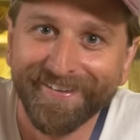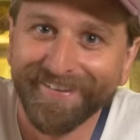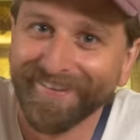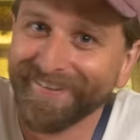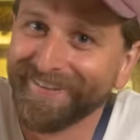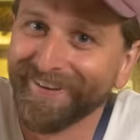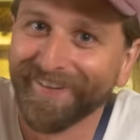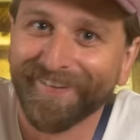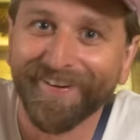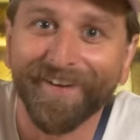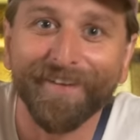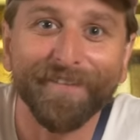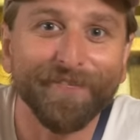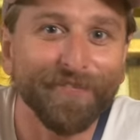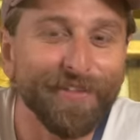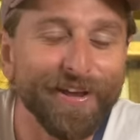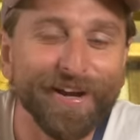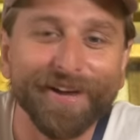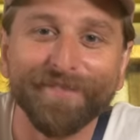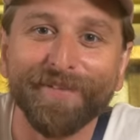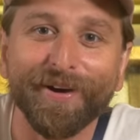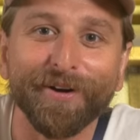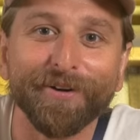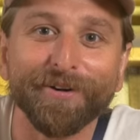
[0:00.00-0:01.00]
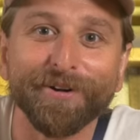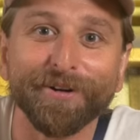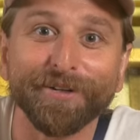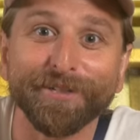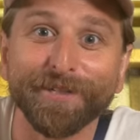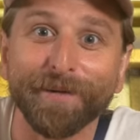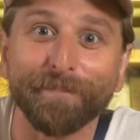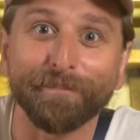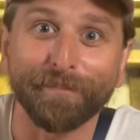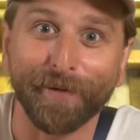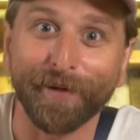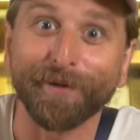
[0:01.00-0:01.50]
So don't think about who you're
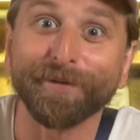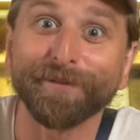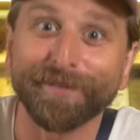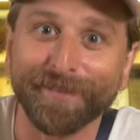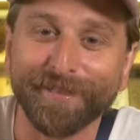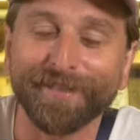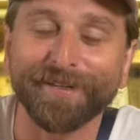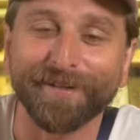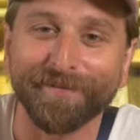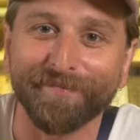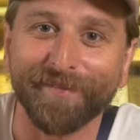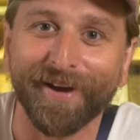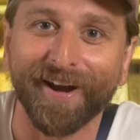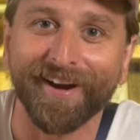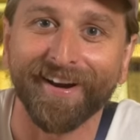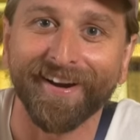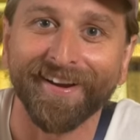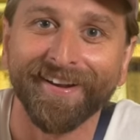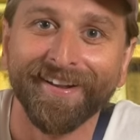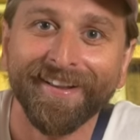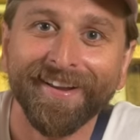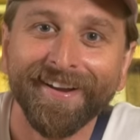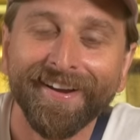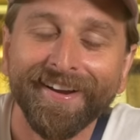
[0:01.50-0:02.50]
supposed to marry.